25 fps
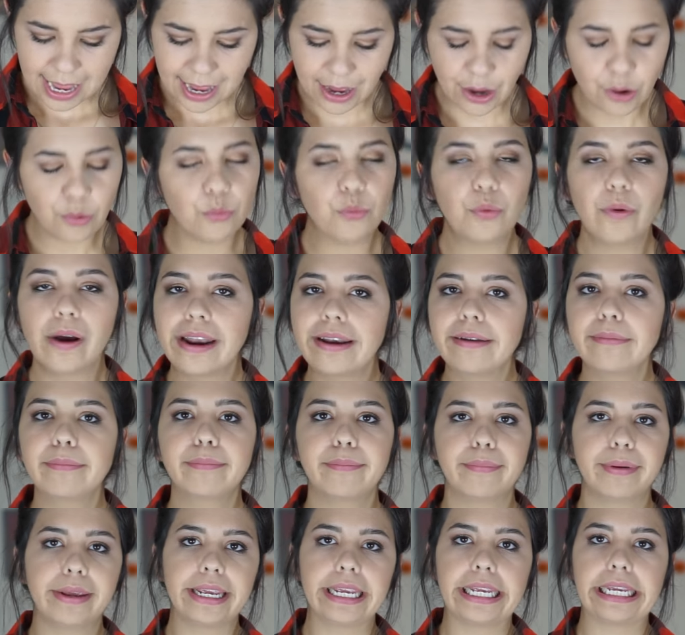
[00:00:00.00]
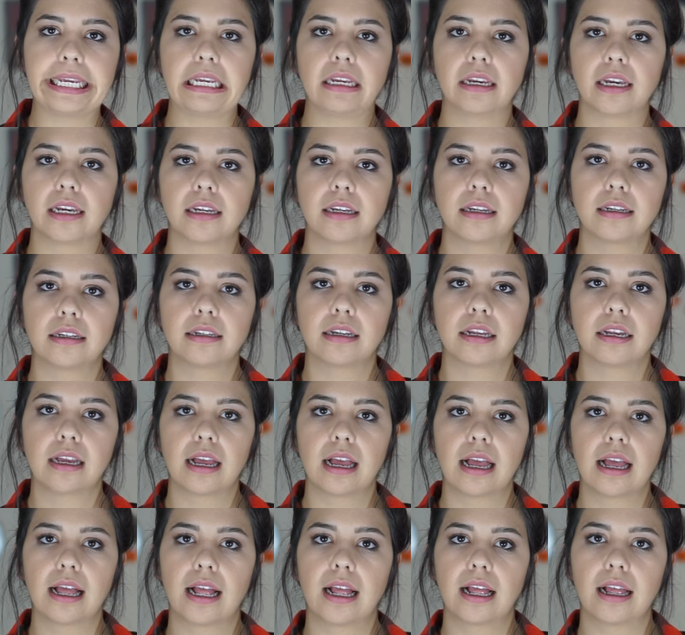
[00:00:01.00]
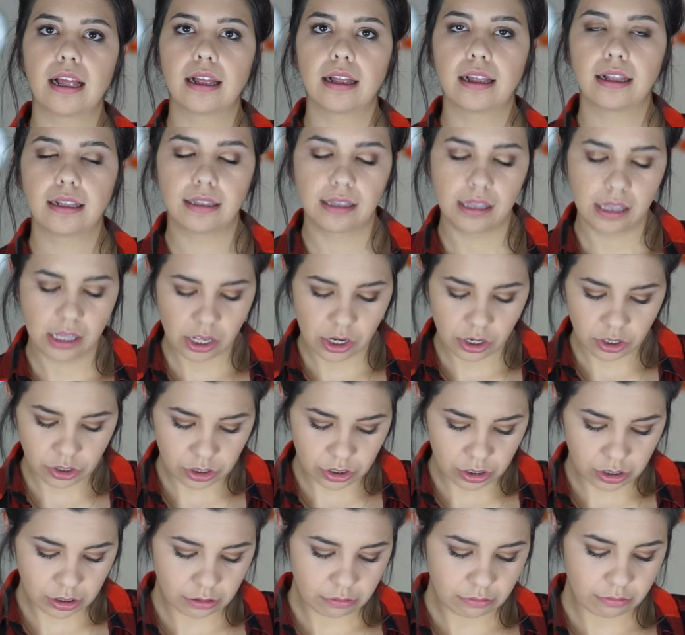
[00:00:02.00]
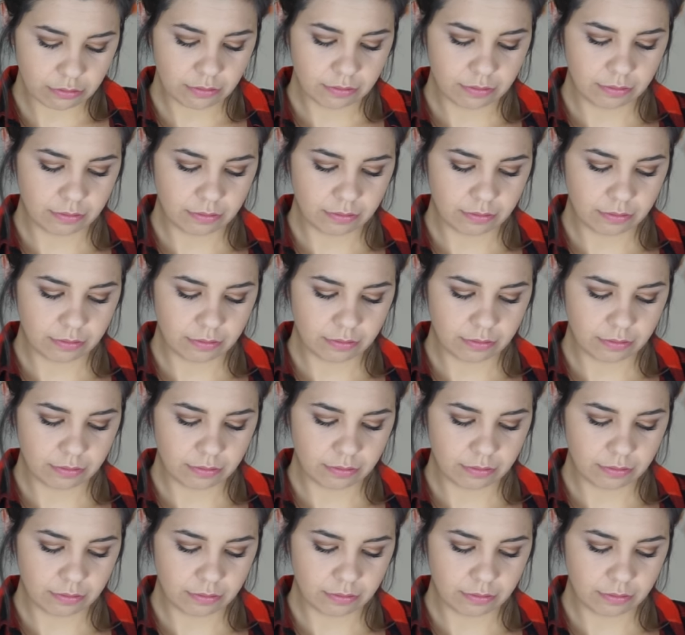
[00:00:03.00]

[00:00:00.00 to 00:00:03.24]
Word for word: it wouldn't be a little